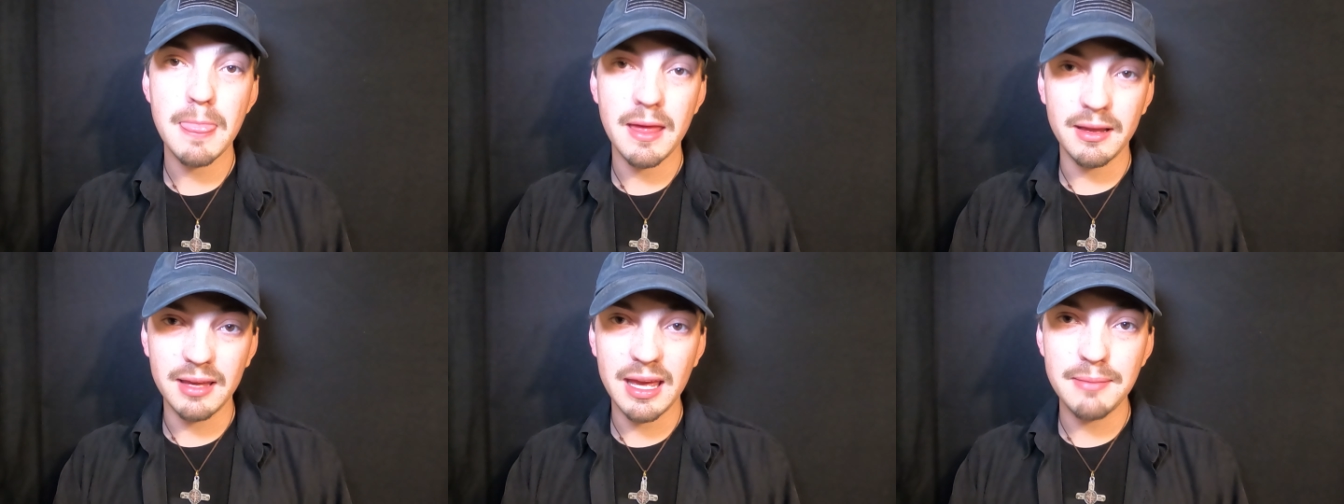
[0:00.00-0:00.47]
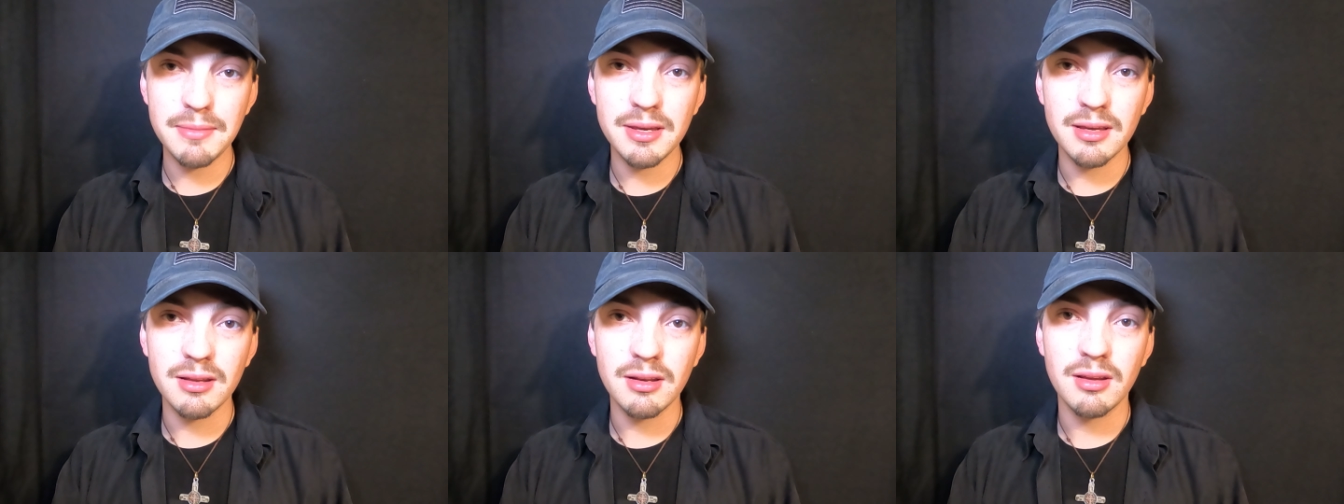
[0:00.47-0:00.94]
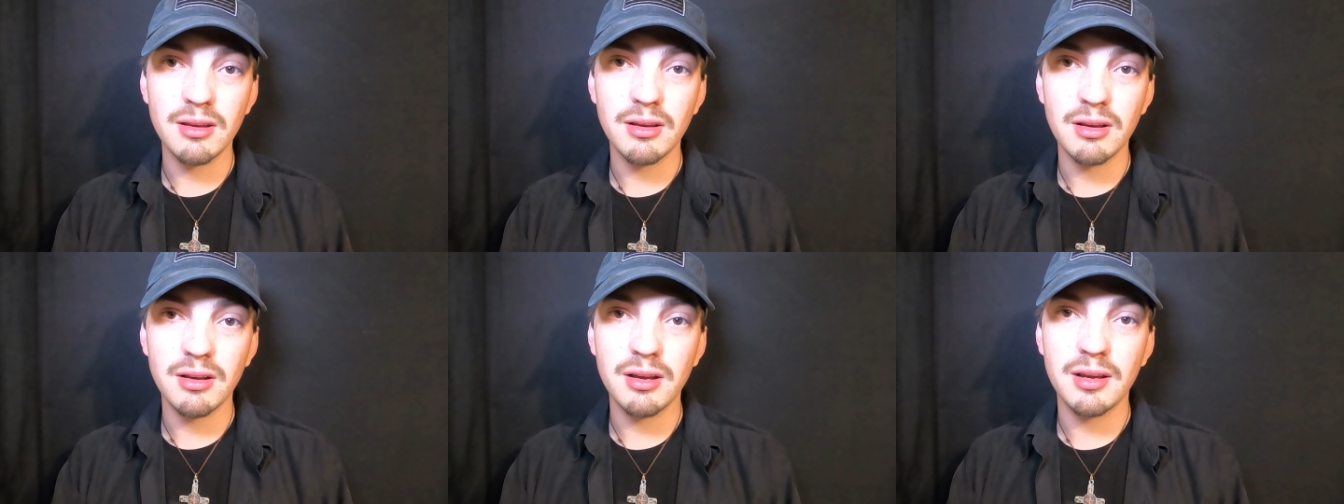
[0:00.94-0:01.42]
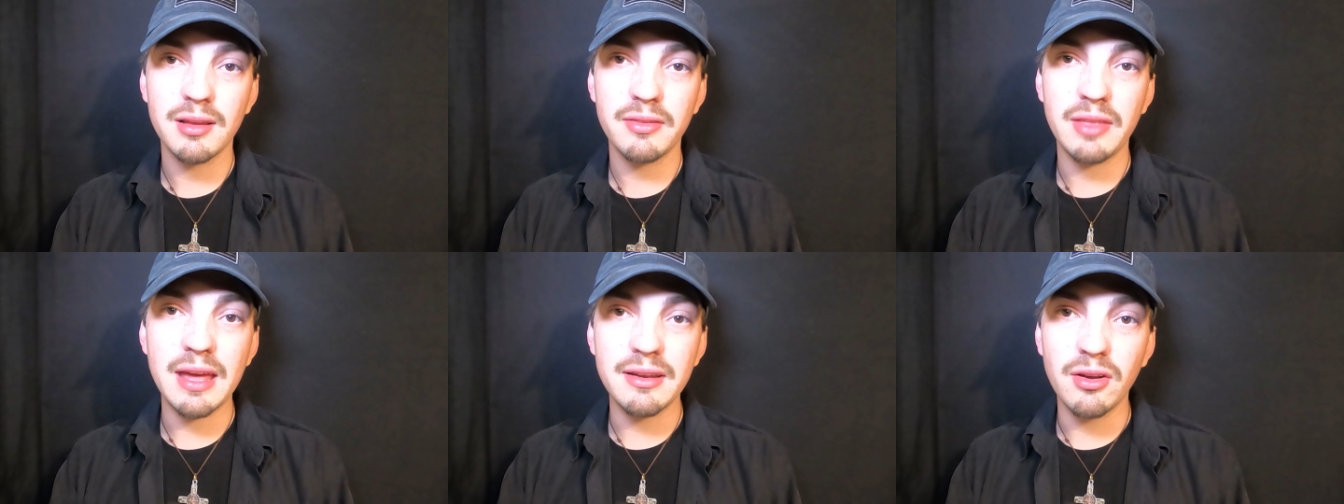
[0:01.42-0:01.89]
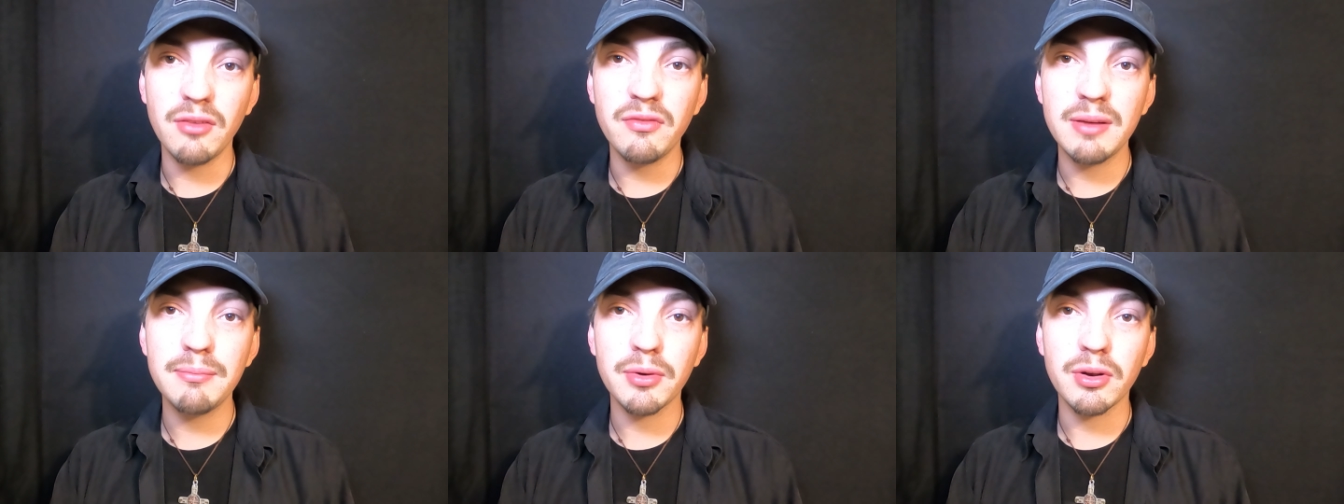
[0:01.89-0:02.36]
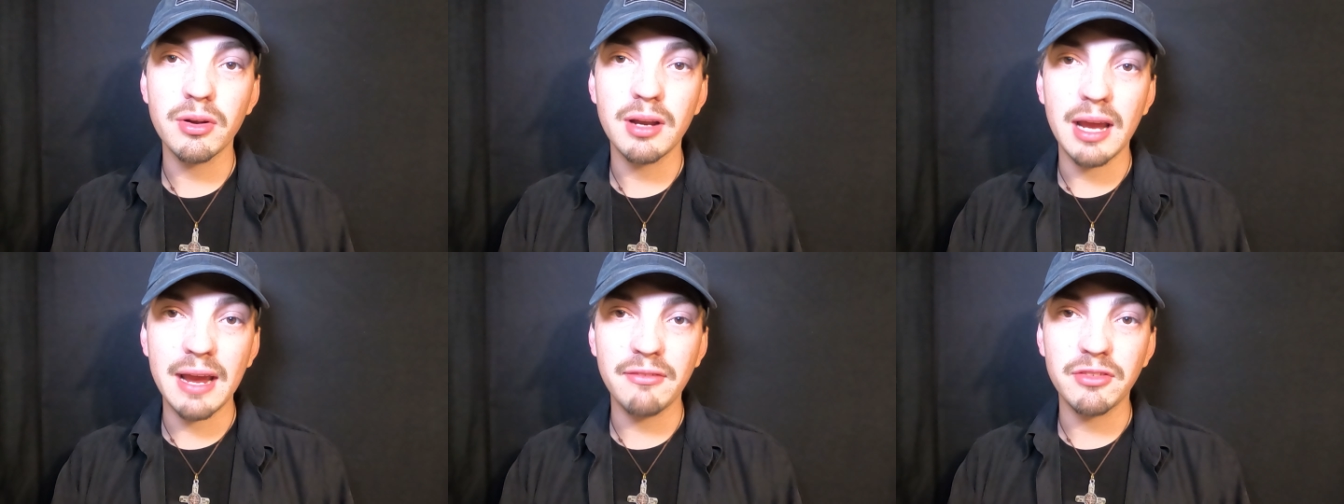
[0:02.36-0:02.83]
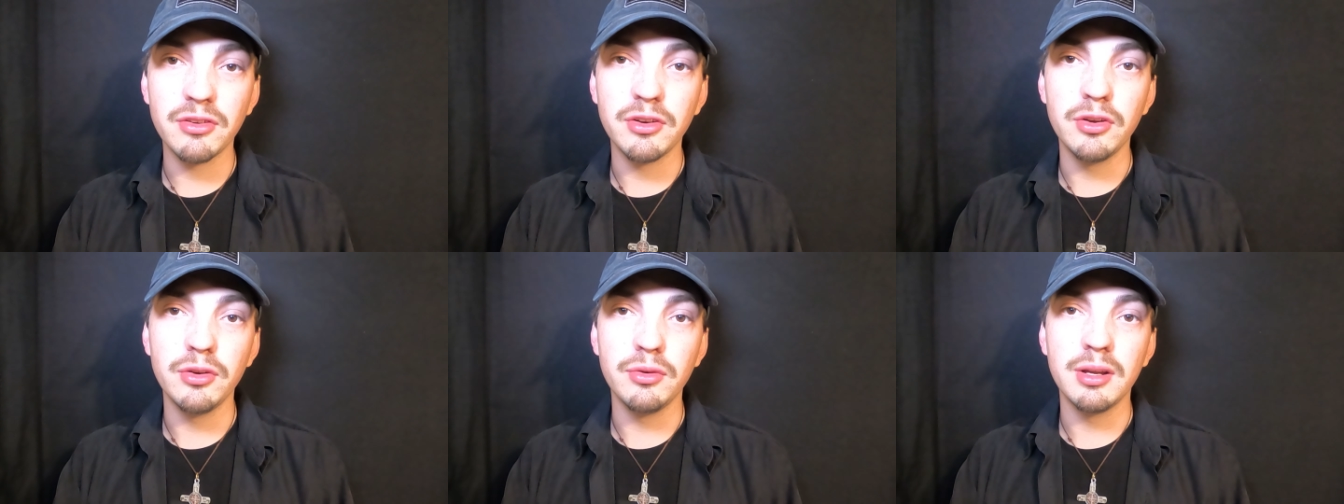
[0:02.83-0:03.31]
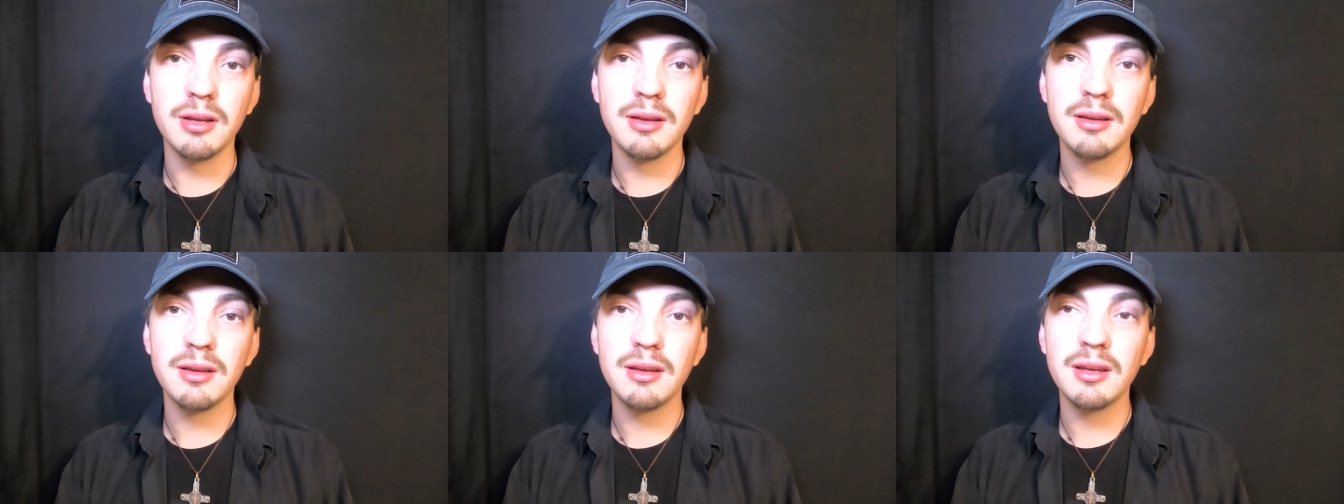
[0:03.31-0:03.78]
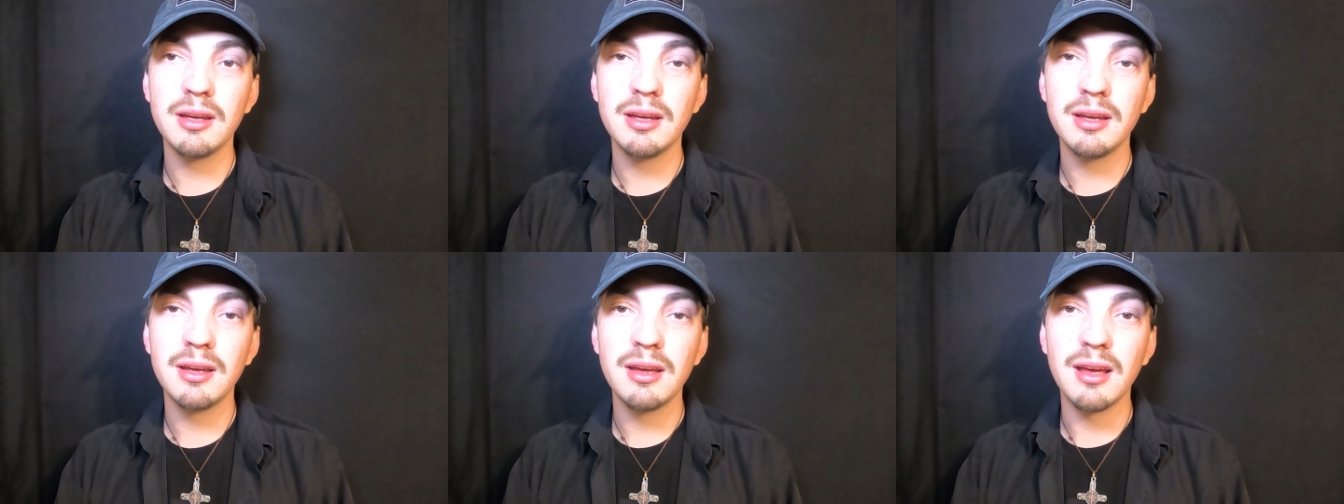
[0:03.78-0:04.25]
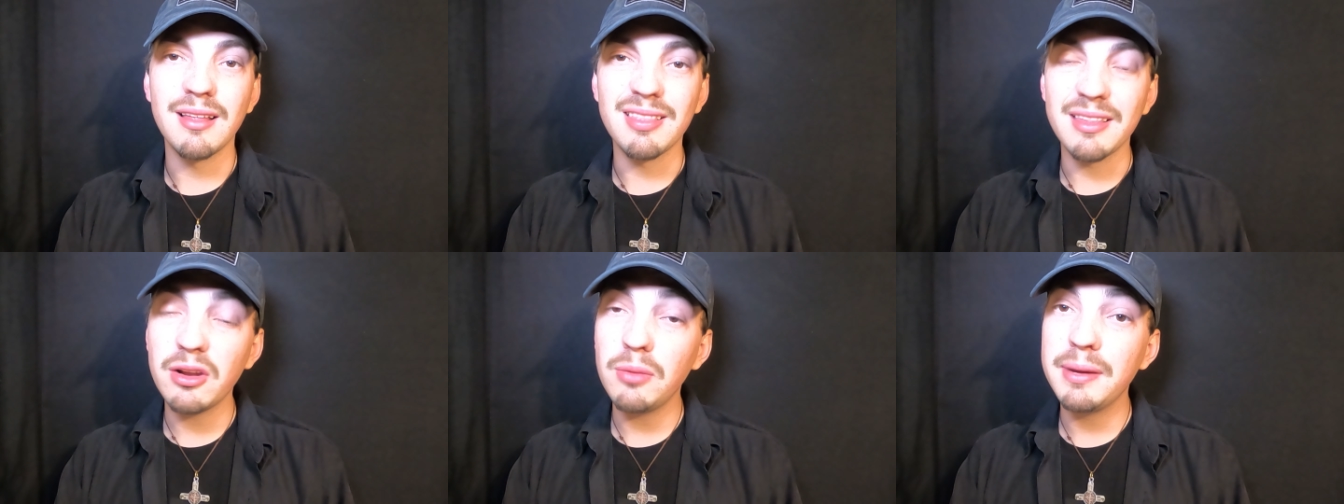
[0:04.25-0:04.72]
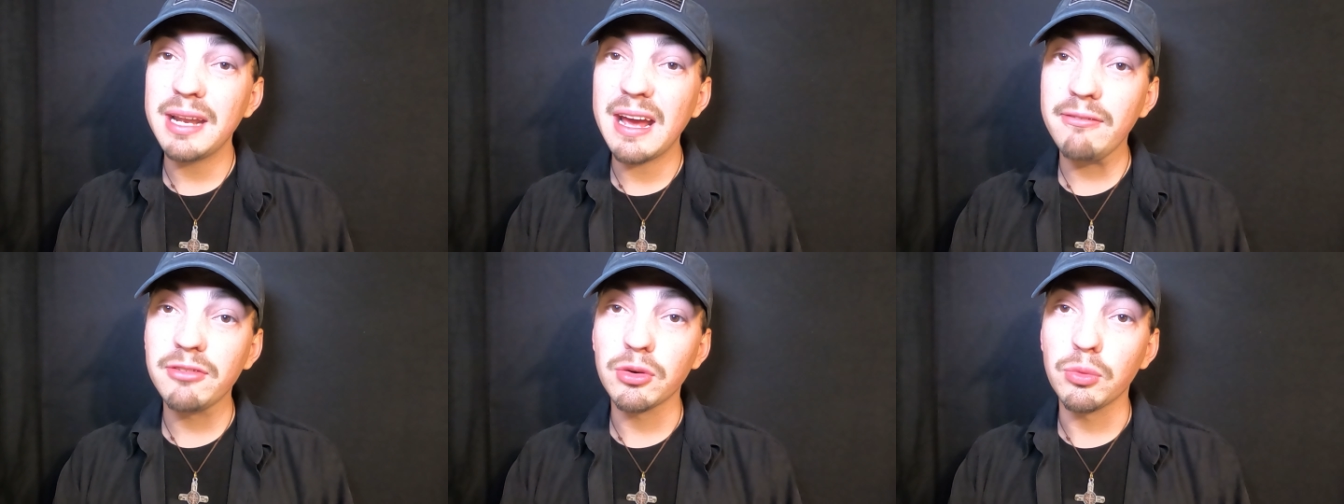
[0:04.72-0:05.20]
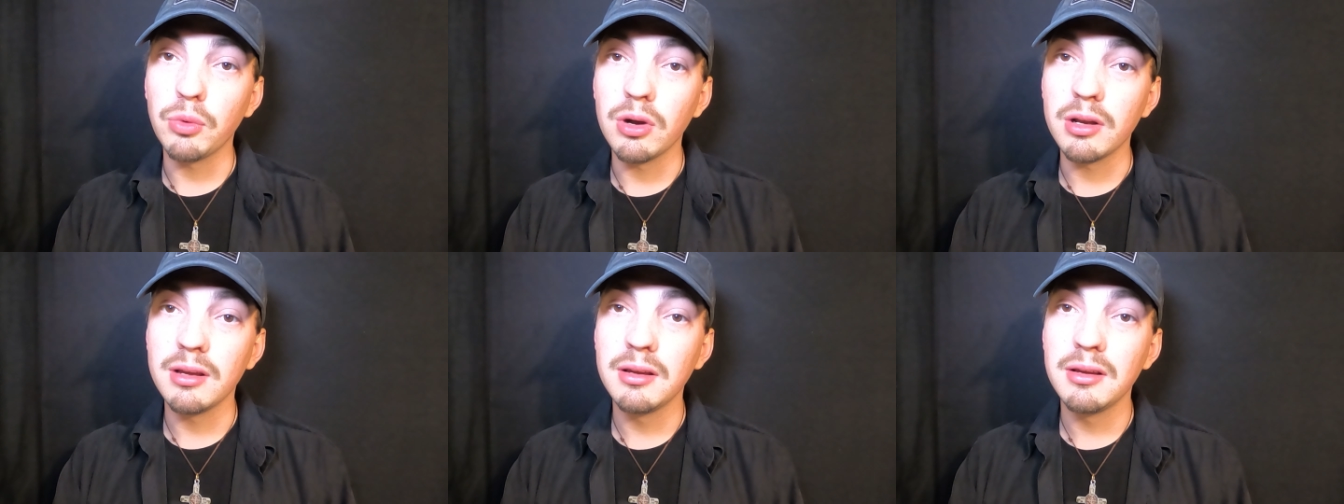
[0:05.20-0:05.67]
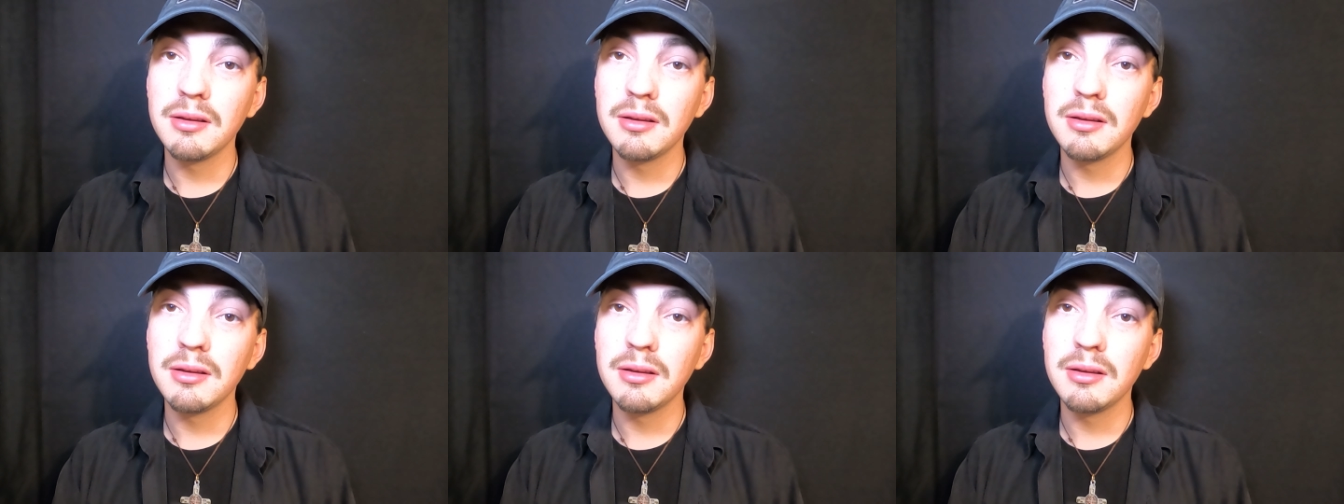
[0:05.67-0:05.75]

and came in that November afternoon, a little bit after 1,